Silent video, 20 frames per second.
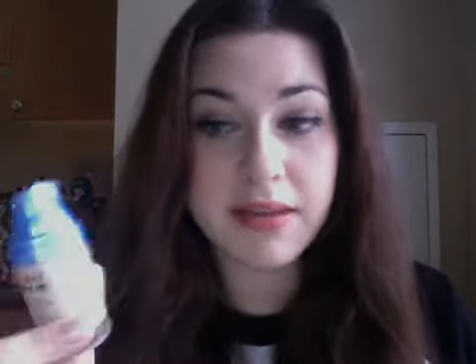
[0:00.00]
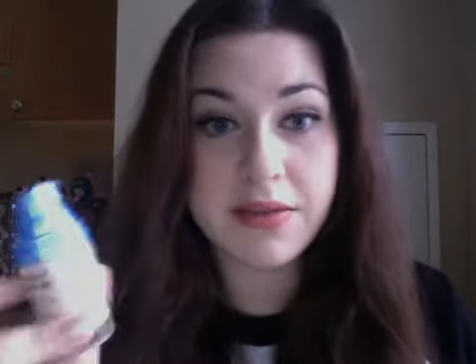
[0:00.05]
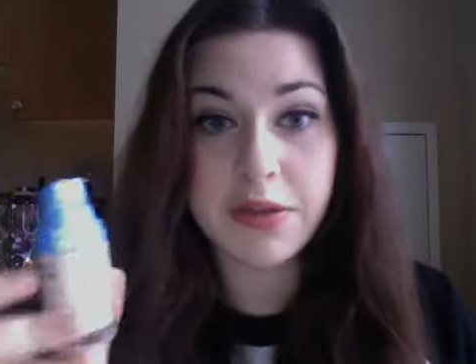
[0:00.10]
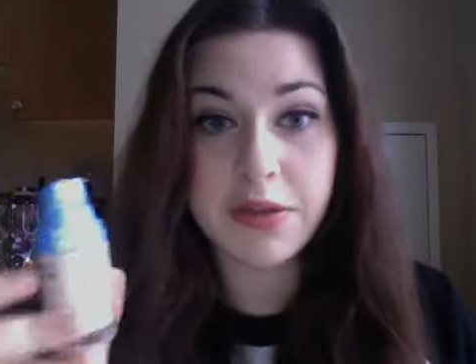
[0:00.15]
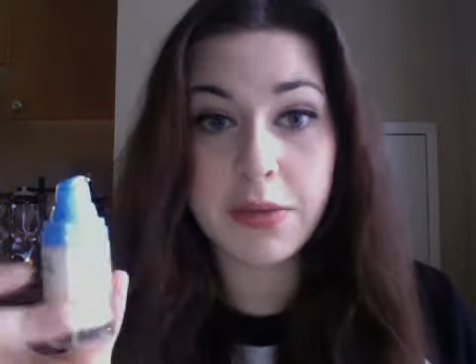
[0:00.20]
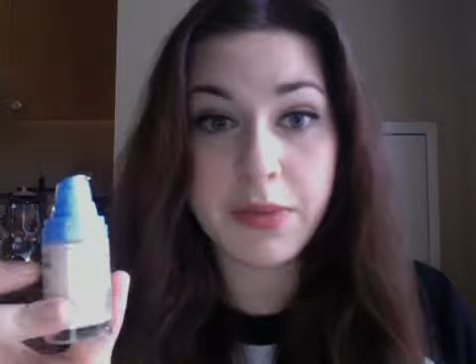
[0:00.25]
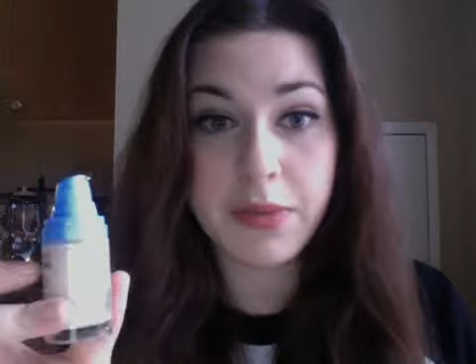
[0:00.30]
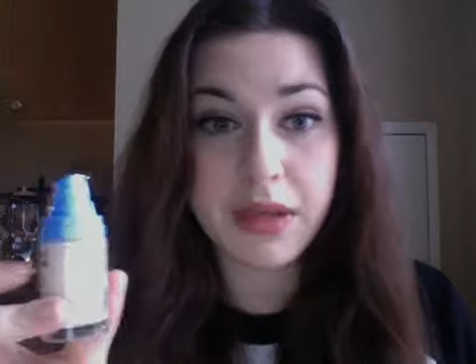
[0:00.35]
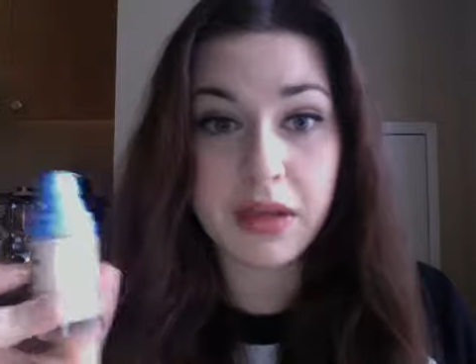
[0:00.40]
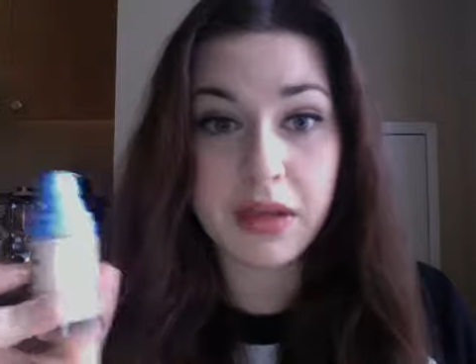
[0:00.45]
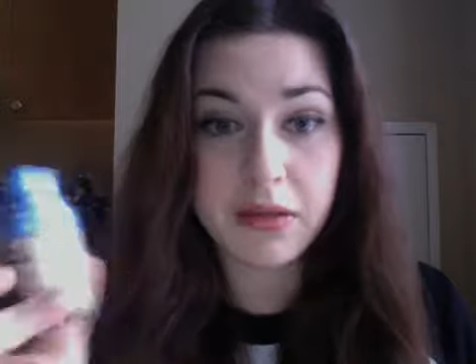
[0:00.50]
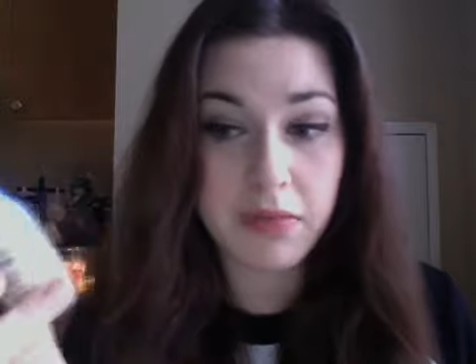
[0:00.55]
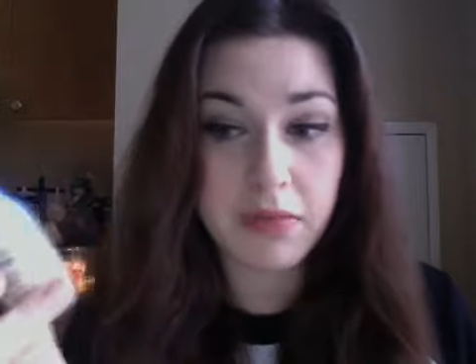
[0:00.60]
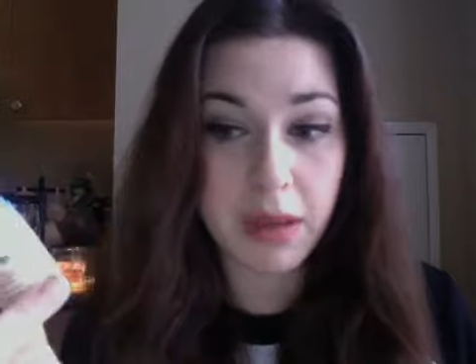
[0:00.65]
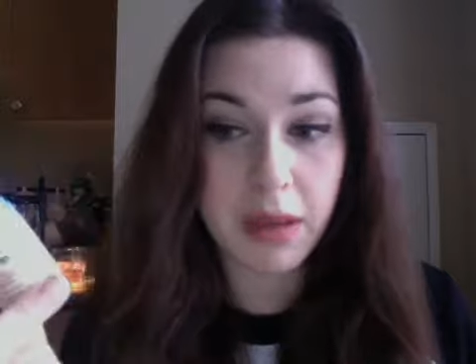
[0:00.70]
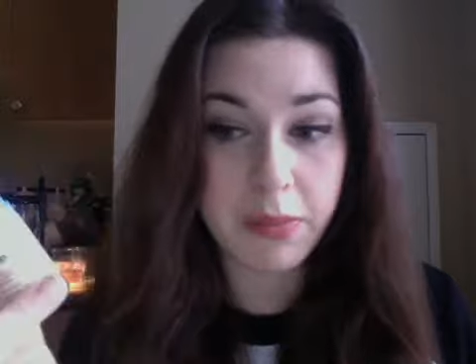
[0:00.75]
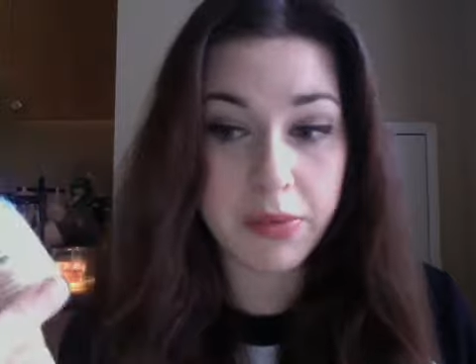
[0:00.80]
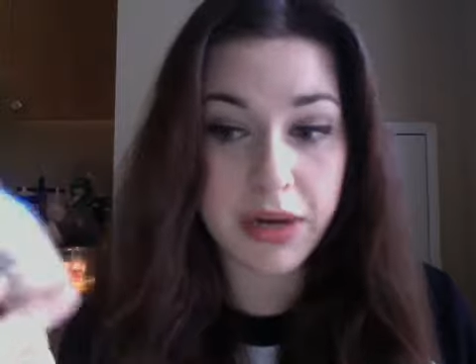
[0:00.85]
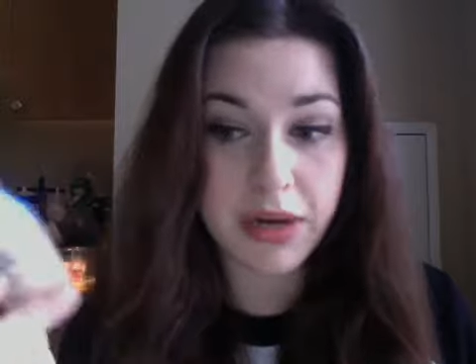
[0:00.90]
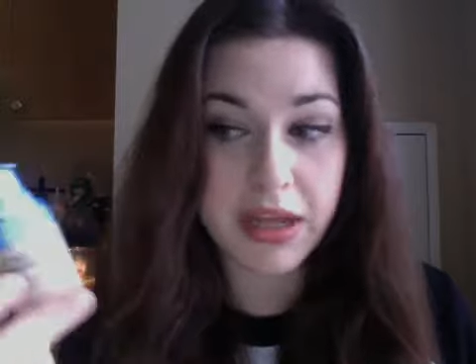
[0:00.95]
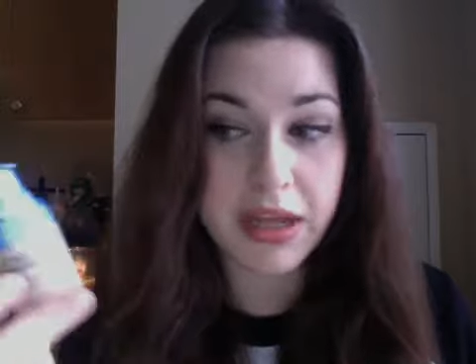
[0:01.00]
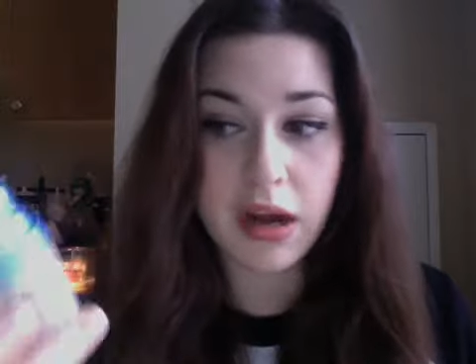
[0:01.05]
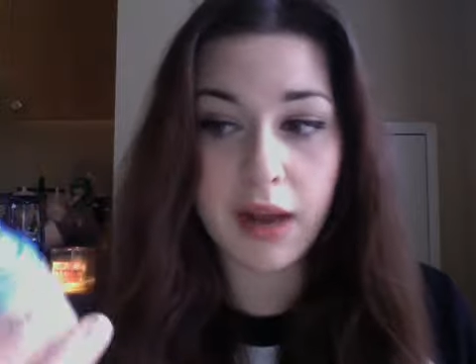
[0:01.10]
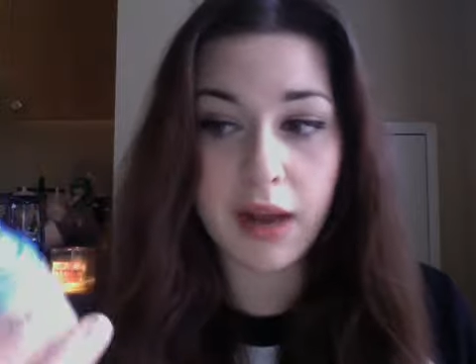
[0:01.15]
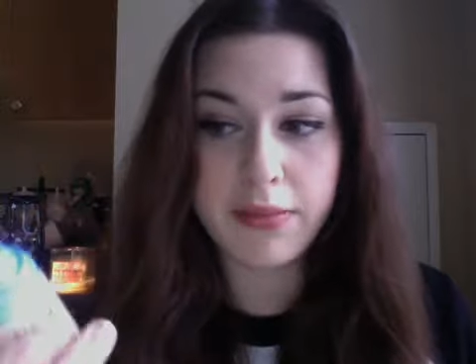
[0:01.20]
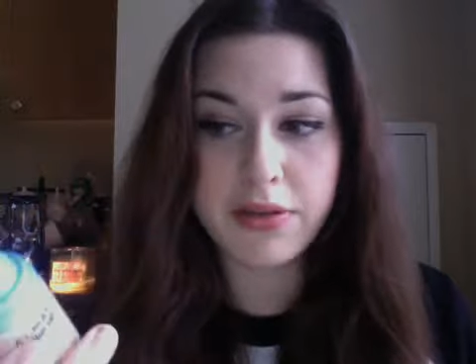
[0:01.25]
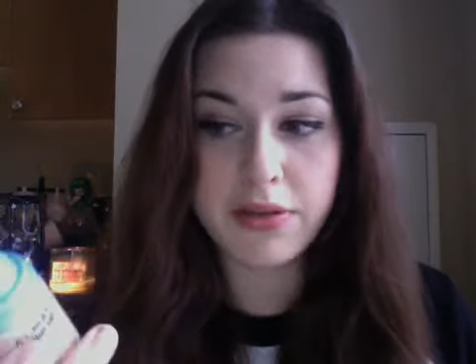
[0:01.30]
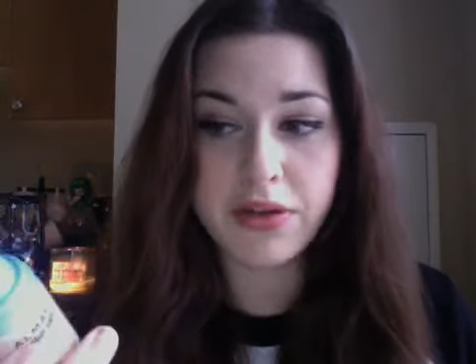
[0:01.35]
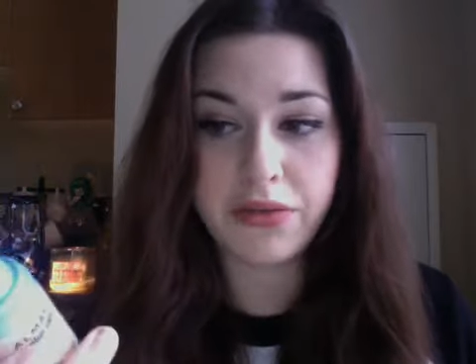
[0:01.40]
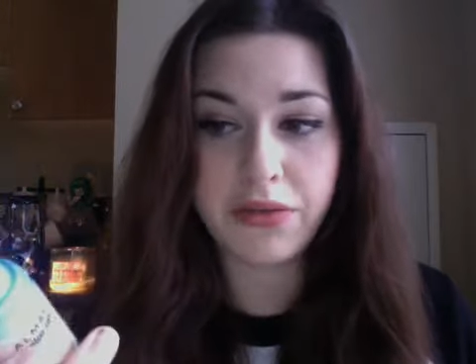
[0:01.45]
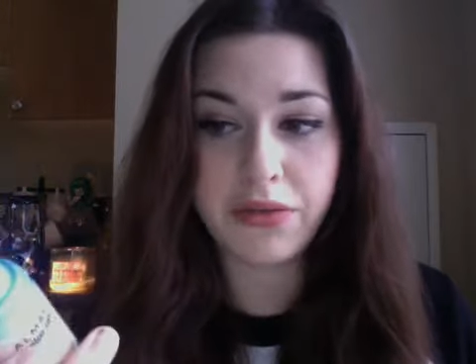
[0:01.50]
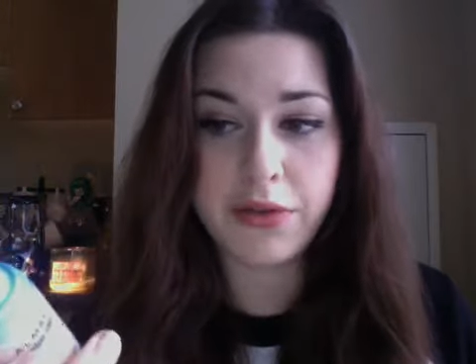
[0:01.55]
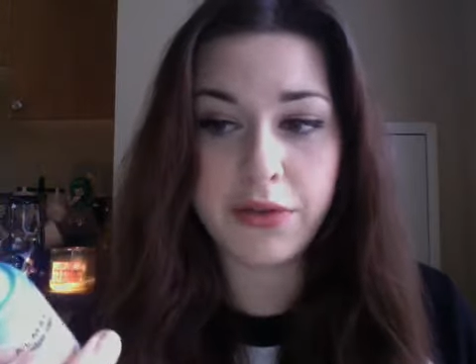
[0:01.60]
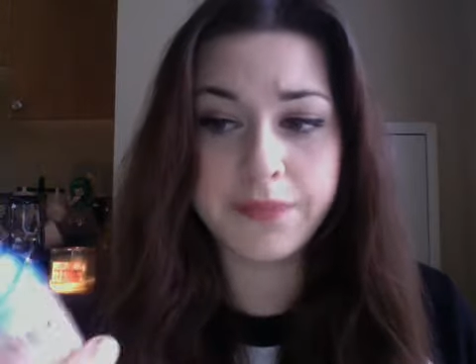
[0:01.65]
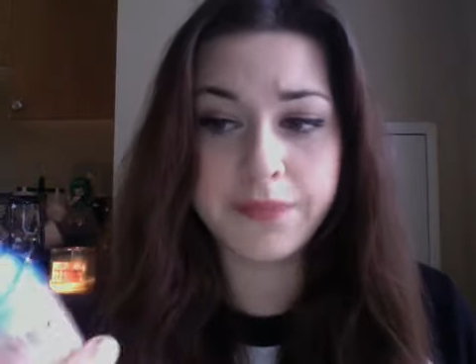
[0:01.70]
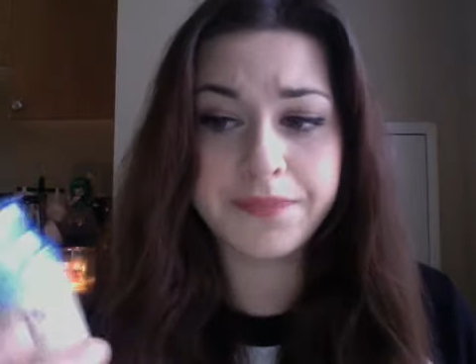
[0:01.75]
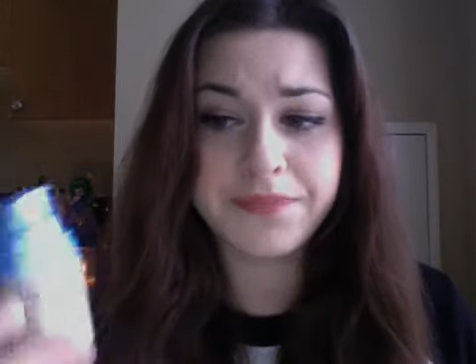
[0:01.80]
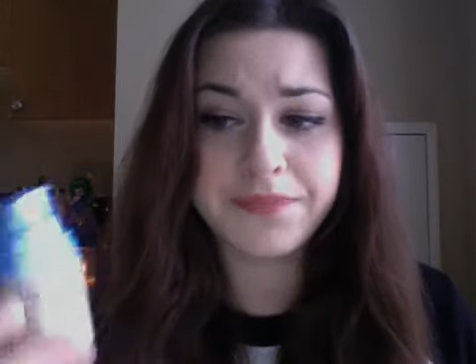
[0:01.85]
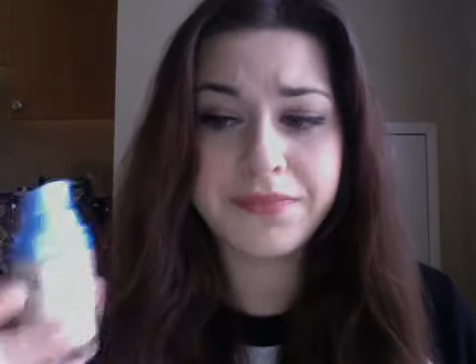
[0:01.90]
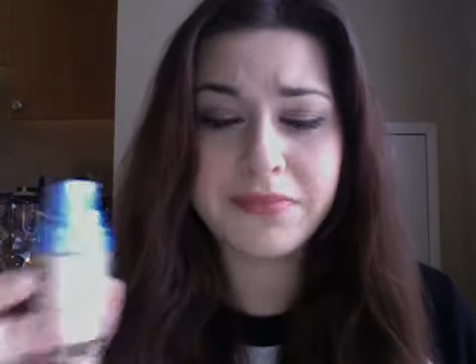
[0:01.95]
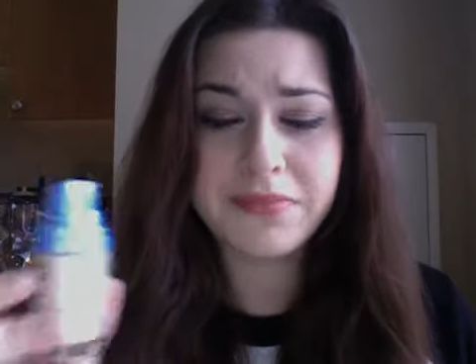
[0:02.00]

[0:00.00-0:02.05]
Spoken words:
this could be a pretty good option for you.